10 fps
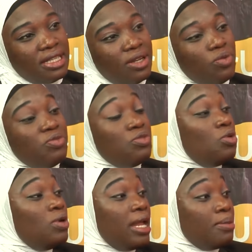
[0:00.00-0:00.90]
and we've
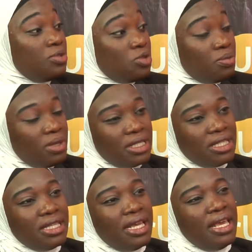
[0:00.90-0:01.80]
grown up to meet.
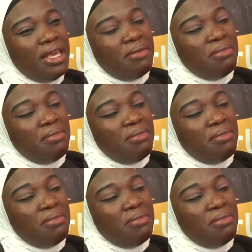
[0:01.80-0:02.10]
Mm.